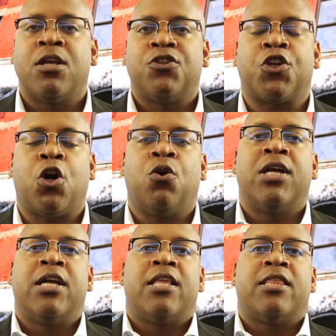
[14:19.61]
So
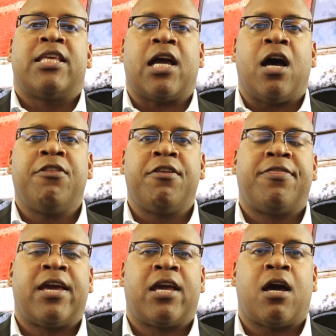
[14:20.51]
the other
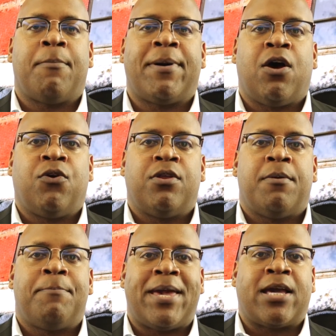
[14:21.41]
thing about
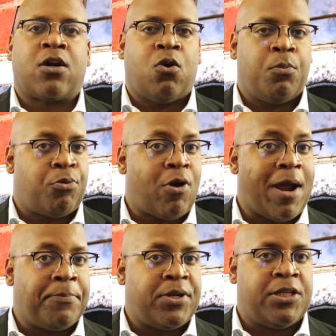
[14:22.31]
bank-owned
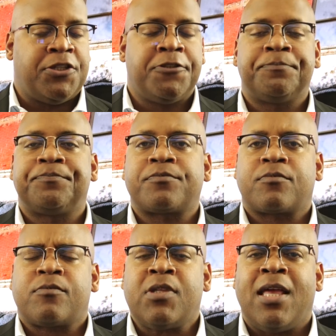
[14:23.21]
properties
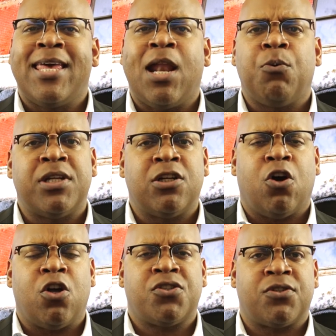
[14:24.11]
that I want to
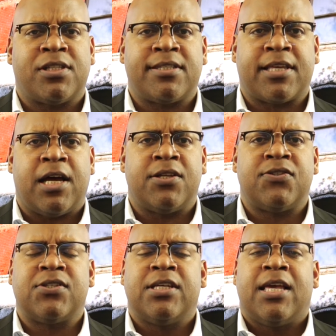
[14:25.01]
also
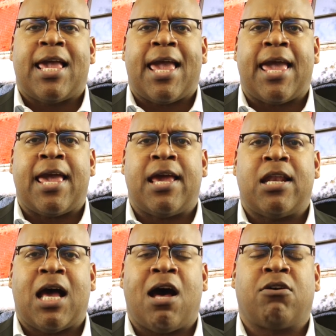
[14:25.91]
discuss,
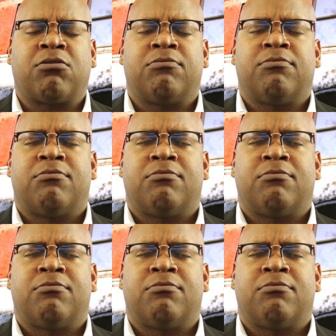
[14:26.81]
and I'll